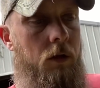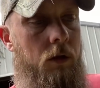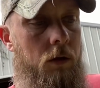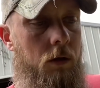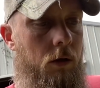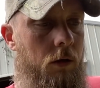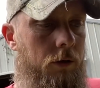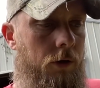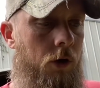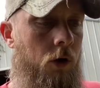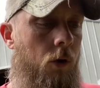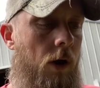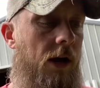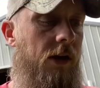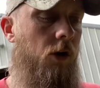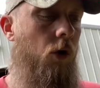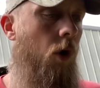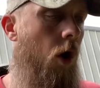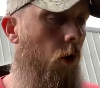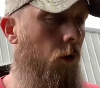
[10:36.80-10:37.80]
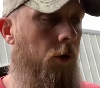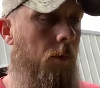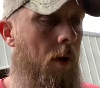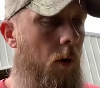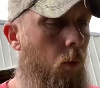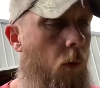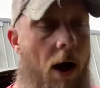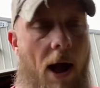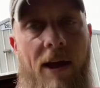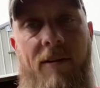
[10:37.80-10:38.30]
You know, I go home to my
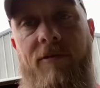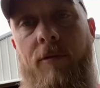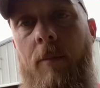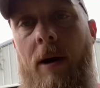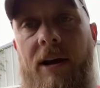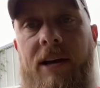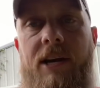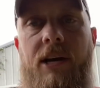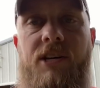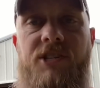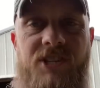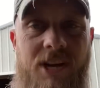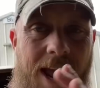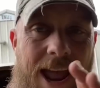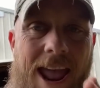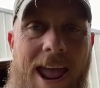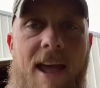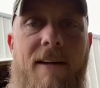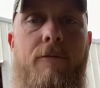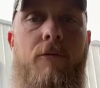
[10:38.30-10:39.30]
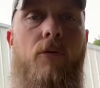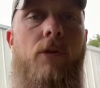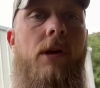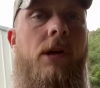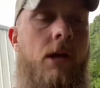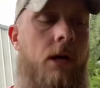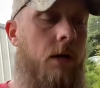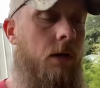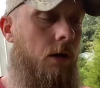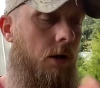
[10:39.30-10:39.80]
wife and my kids every
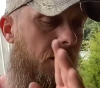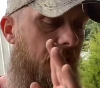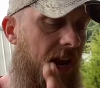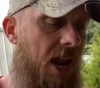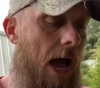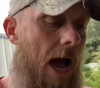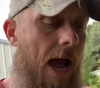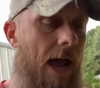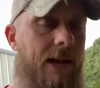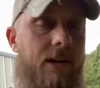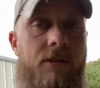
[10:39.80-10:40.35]
night.